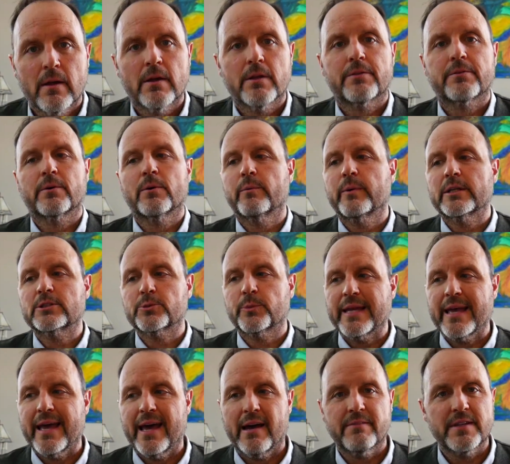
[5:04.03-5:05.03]
through which
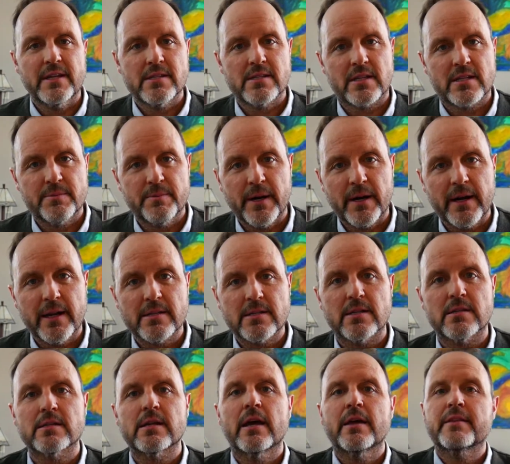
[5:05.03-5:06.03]
we have these
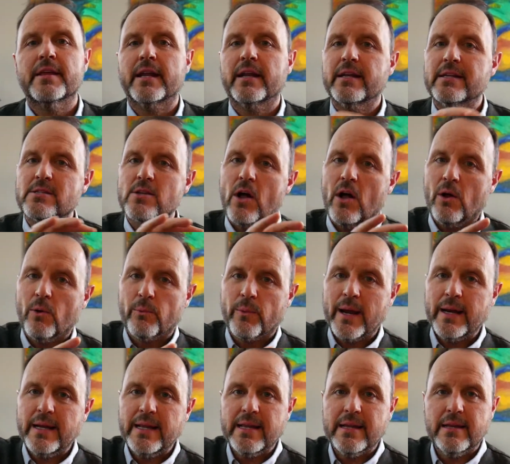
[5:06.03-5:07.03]
experiences that is
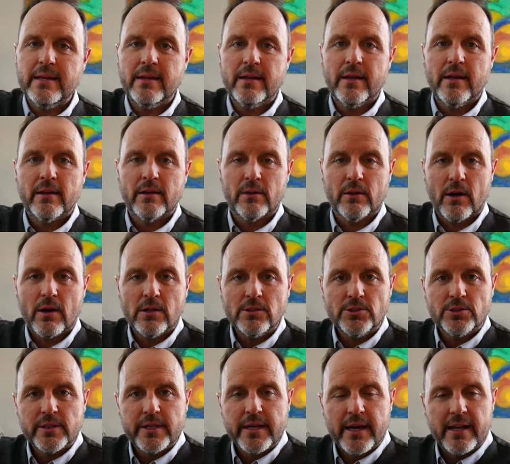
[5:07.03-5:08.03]
already
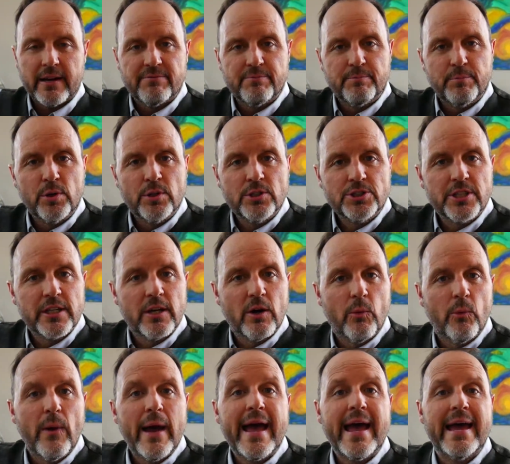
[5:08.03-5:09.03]
largely kind of pushing
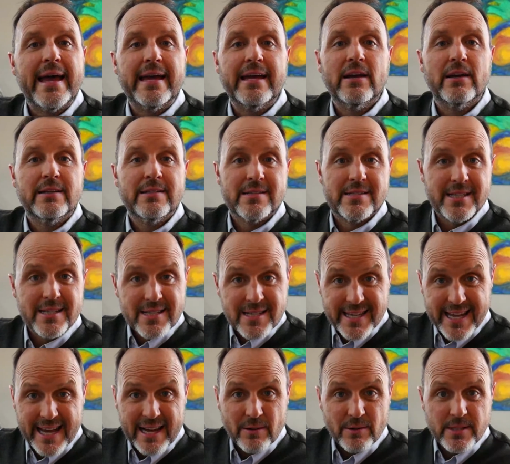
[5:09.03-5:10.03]
away,
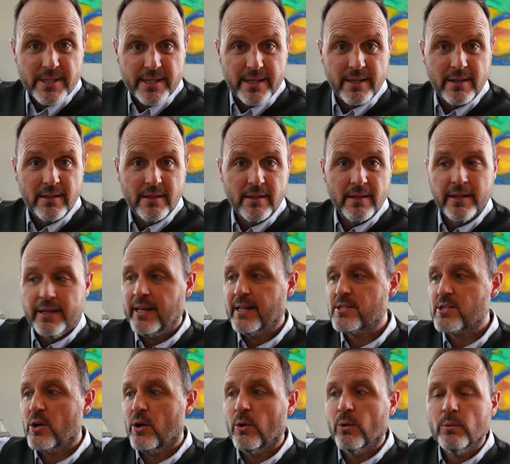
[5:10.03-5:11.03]
discounting,
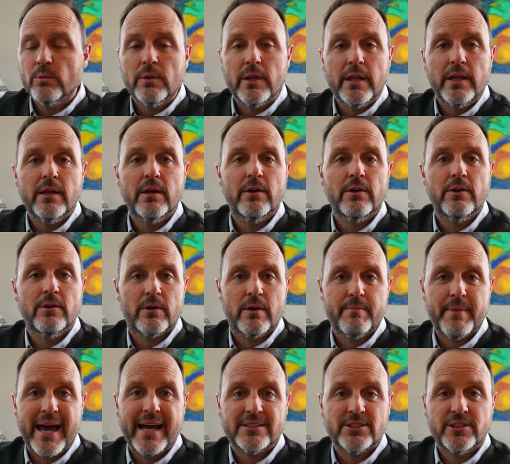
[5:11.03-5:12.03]
it's only your
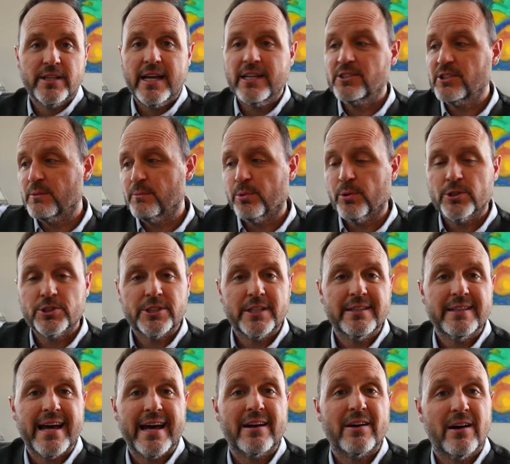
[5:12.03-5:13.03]
imagination,
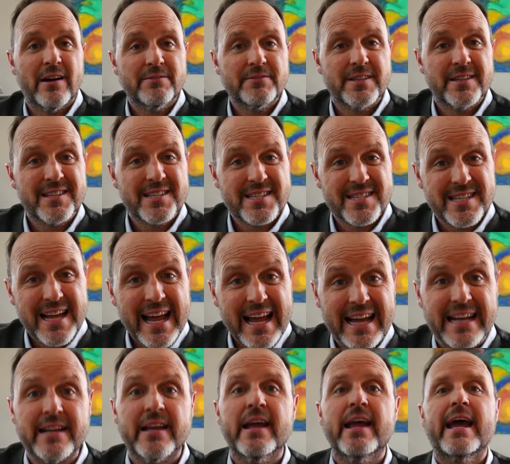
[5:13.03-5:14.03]
pushing that off to the
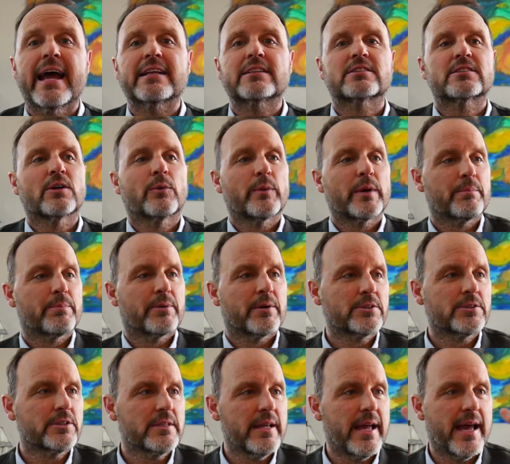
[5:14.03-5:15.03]
side. And so when a
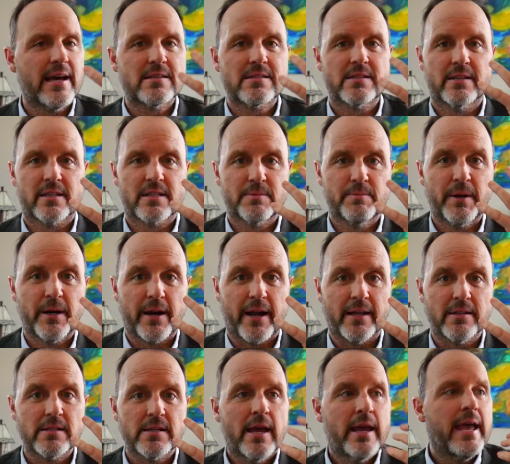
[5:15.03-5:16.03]
person has an
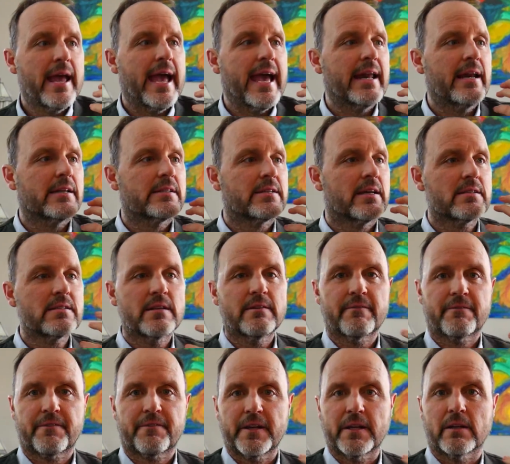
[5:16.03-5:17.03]
experience and it
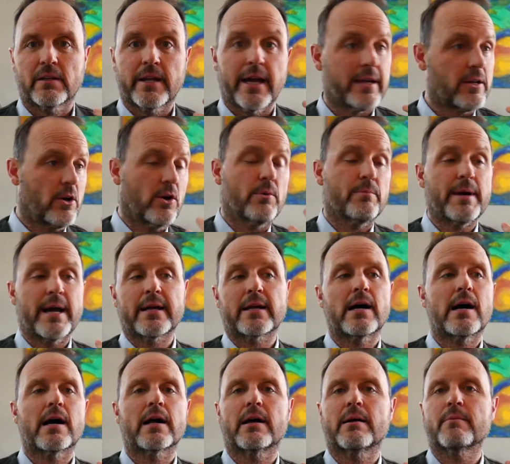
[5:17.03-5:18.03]
doesn't feel like, oh my
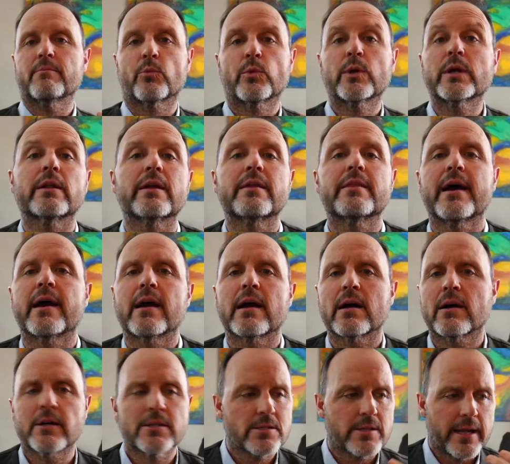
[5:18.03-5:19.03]
God, I'm really
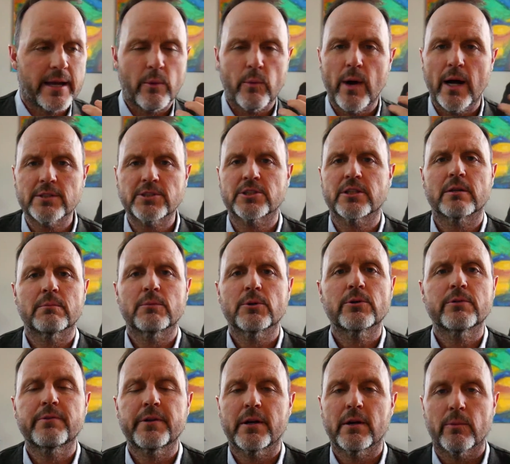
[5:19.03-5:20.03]
there, it's like watching a
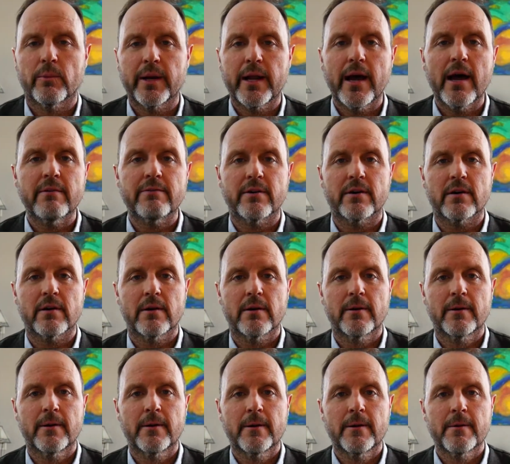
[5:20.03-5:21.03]
movie or whatever,
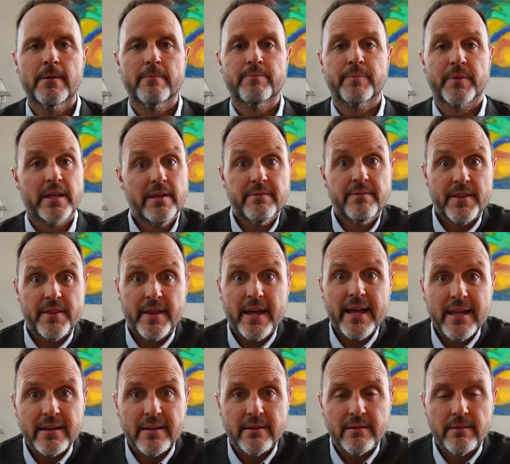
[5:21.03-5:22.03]
even
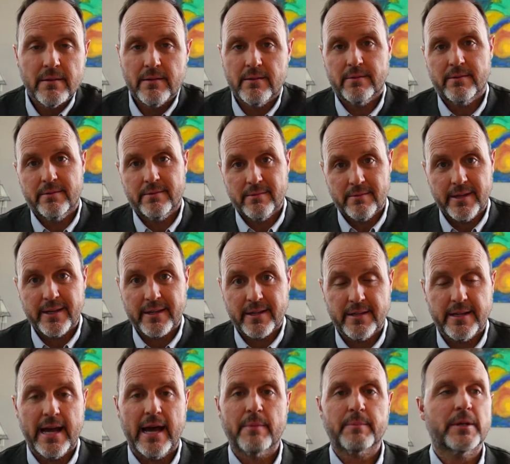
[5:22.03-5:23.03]
then it
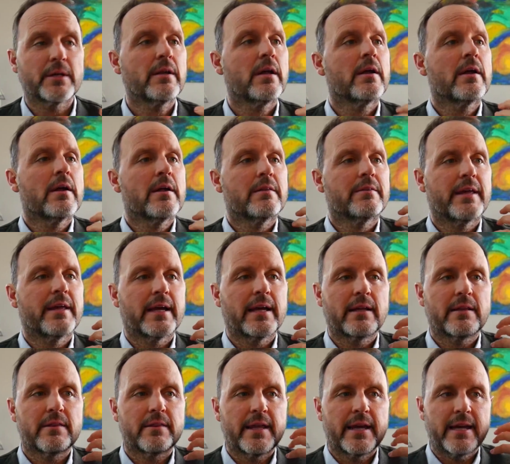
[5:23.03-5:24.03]
can happen,
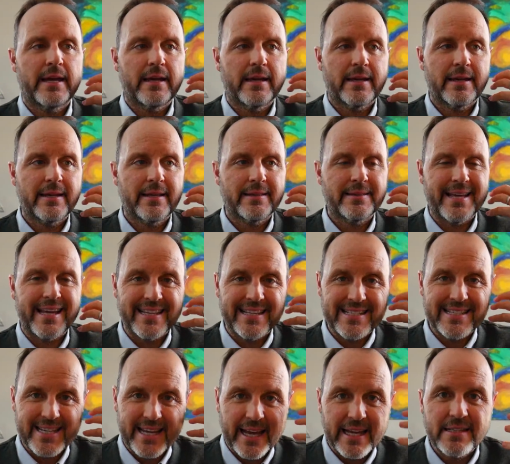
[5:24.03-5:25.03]
they
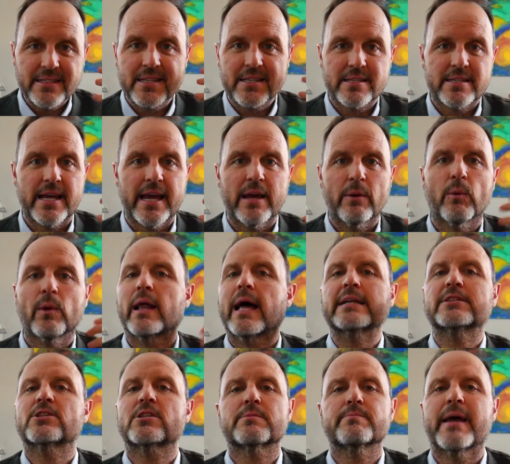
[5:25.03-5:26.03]
can tend to say, well,
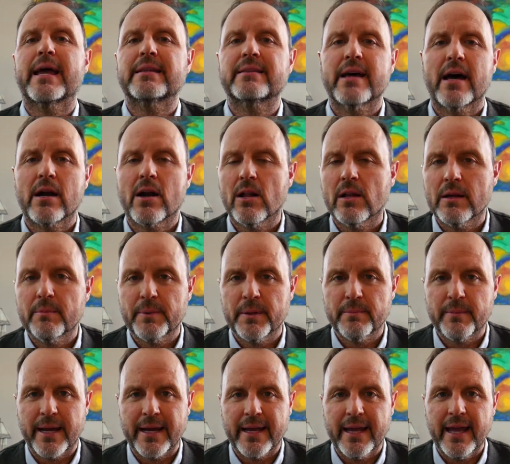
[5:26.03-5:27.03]
I just made that all up
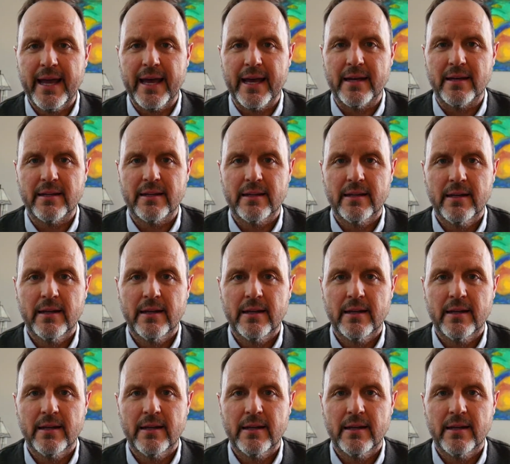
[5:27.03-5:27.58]
in my head.